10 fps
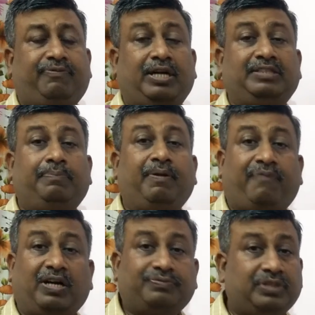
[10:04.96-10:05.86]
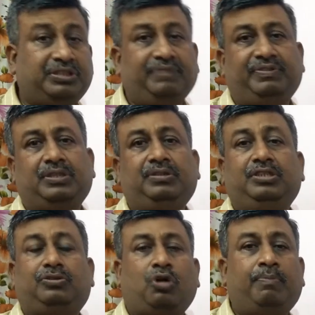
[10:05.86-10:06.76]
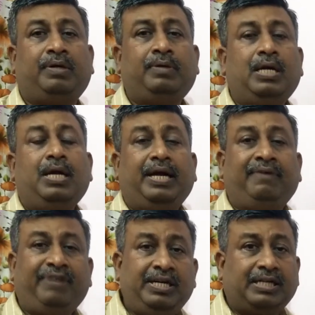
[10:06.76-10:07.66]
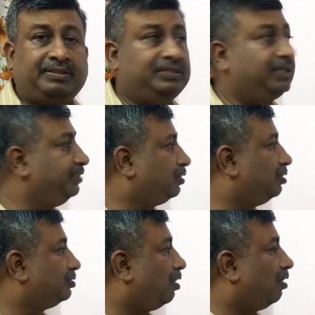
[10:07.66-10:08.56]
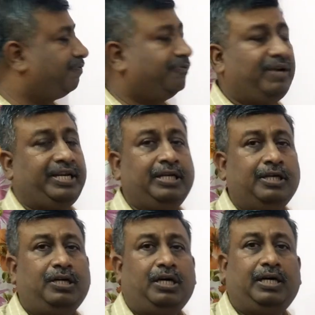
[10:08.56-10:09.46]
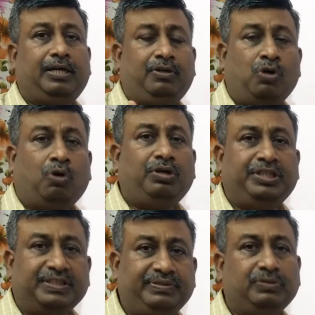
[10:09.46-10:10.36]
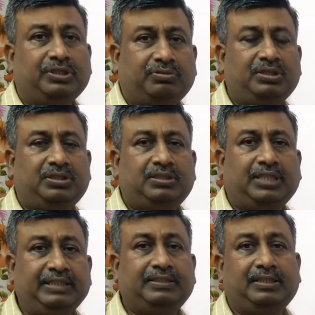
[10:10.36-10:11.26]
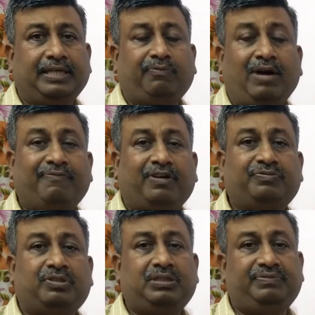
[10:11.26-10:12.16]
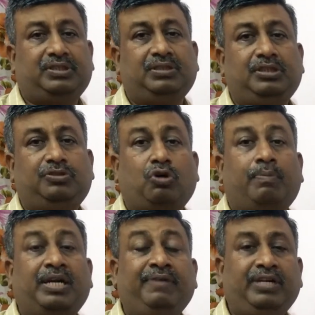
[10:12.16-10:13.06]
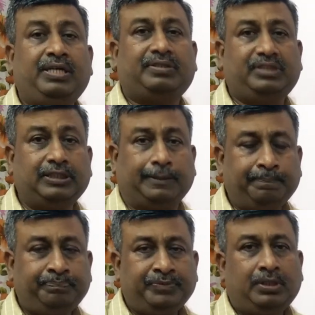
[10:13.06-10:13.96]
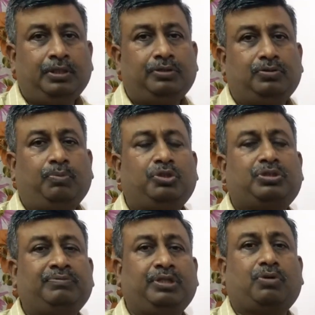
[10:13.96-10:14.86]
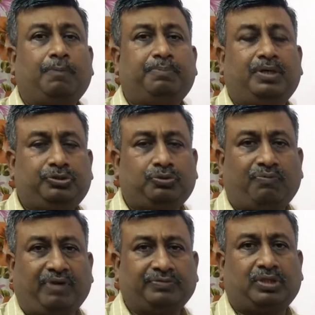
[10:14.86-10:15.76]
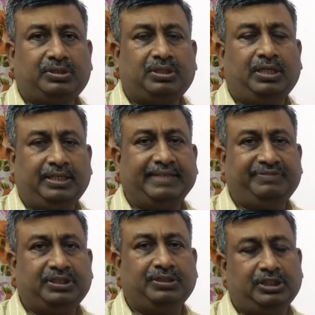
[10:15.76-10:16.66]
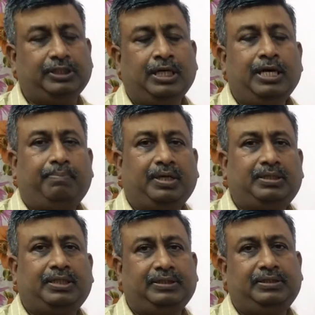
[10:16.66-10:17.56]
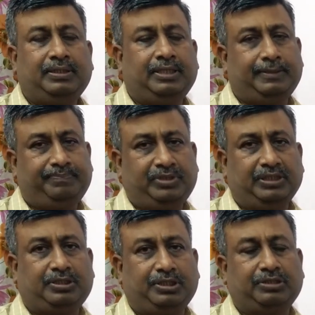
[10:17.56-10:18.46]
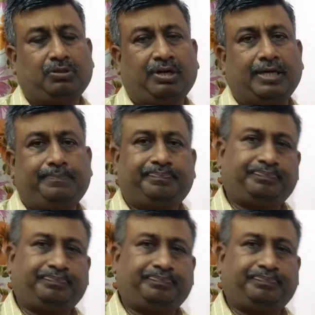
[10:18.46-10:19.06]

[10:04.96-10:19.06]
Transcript: For example, phosphorus deficiency is common in winter season because of very uh, low diffusion. So this is the reason that why phosphorus deficiency is common in winter season. So most of the crop uh, show phosphorus uh, deficiency, but uh, uh, this disorder